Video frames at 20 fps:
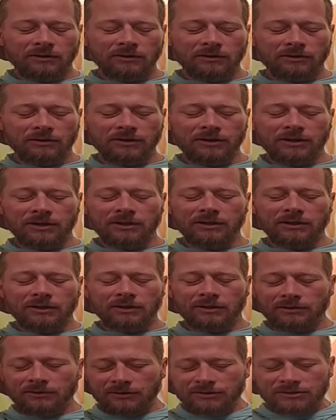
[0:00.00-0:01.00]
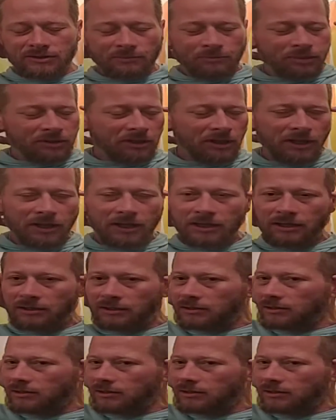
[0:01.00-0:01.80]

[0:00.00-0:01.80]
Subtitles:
there's a plane.